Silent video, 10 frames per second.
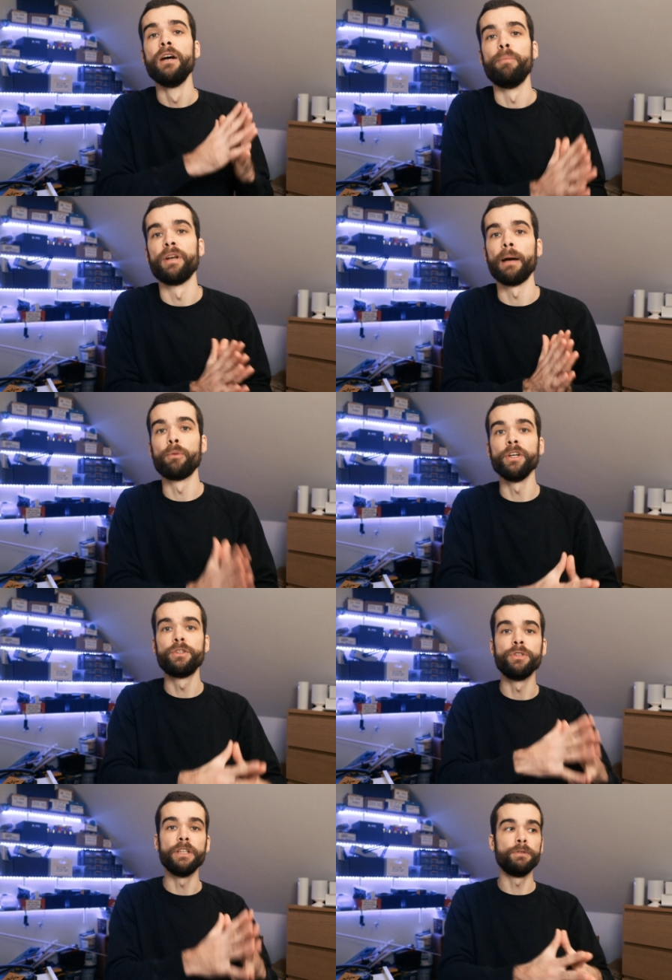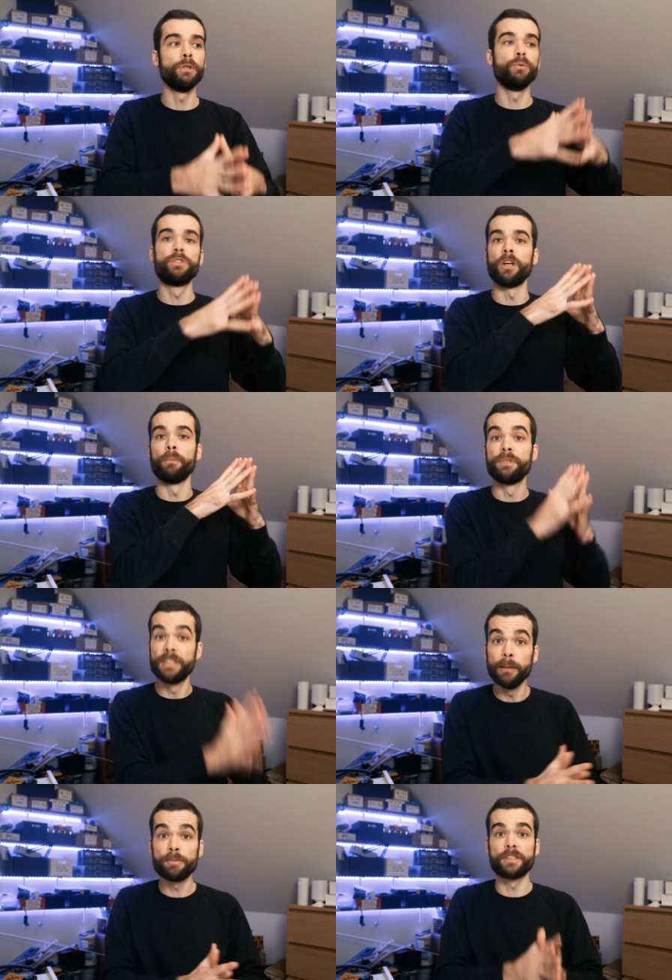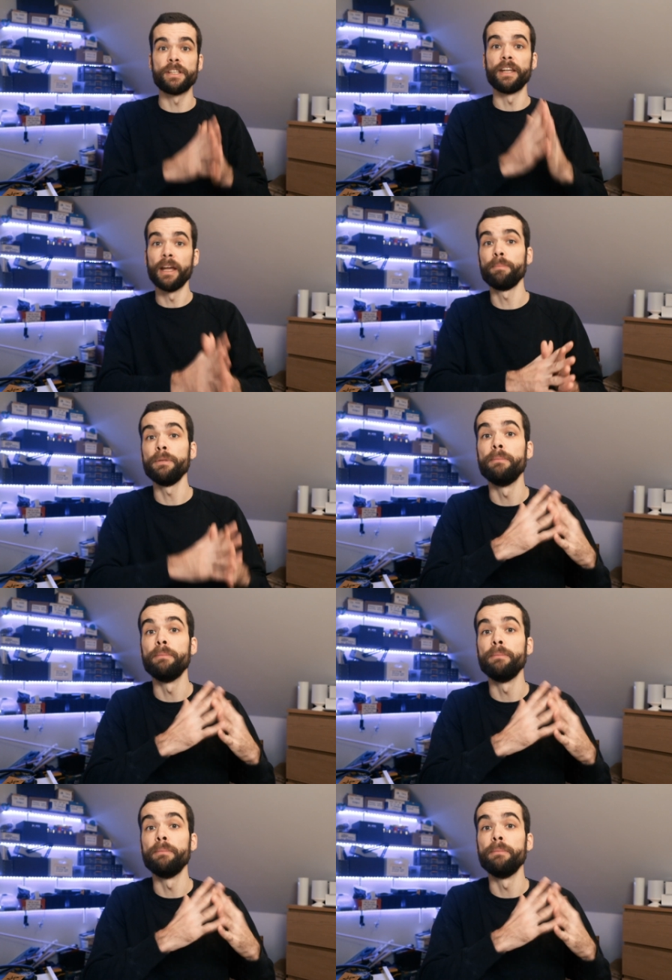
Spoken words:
but I'm going to give you some tips that help me